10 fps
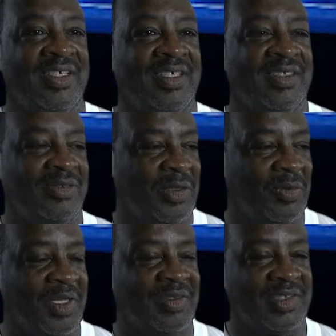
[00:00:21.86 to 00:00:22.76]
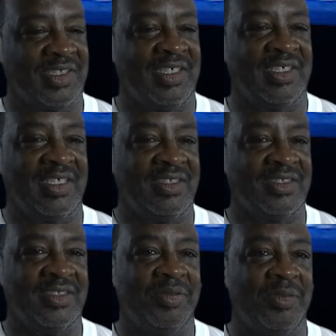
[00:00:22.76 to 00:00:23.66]
And, when I was a kid, I'd
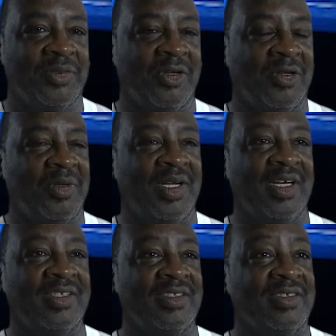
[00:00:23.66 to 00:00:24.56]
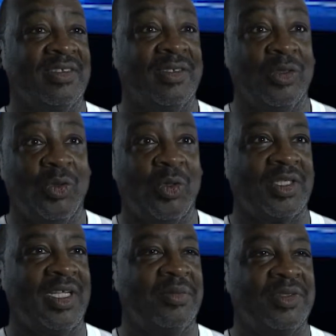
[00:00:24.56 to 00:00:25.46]
listen to people talk about how the Lord
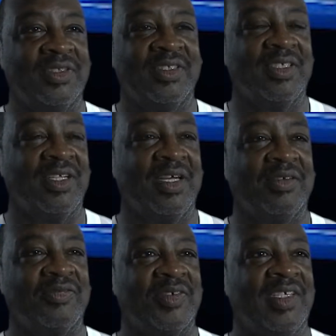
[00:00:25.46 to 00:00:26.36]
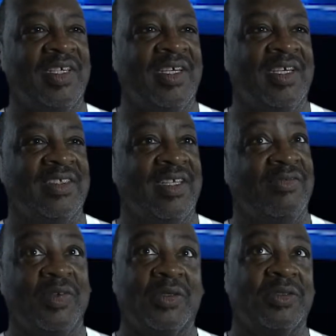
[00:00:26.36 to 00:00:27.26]
came into their life. They
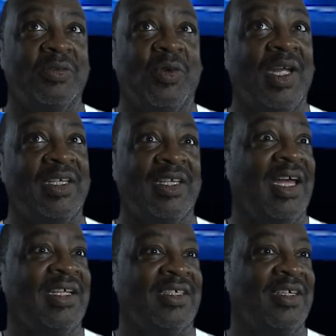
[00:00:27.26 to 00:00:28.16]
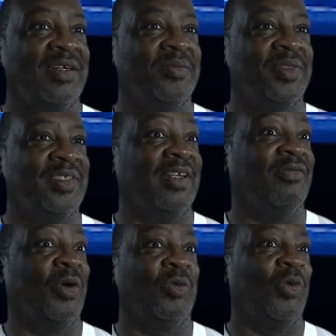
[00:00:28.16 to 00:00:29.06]
felt the white light come and they
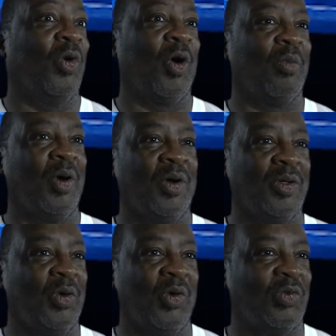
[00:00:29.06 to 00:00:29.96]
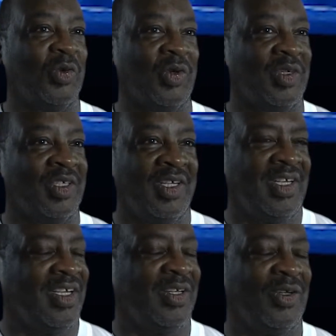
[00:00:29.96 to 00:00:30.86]
felt warm all over
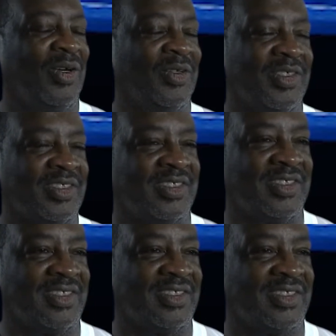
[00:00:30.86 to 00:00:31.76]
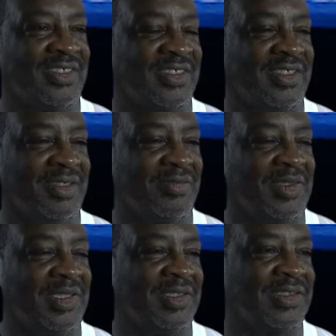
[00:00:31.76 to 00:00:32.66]
and all this stuff,
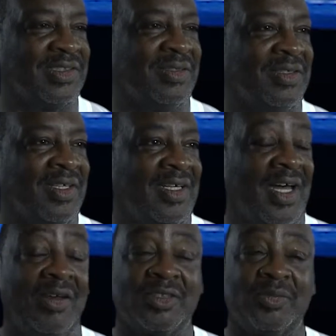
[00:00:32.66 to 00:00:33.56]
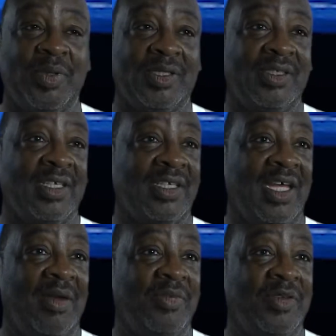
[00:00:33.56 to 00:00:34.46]
So I was expecting that to
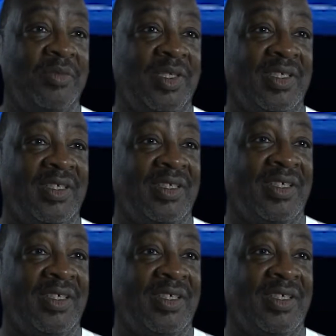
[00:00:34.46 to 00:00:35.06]
happen to me.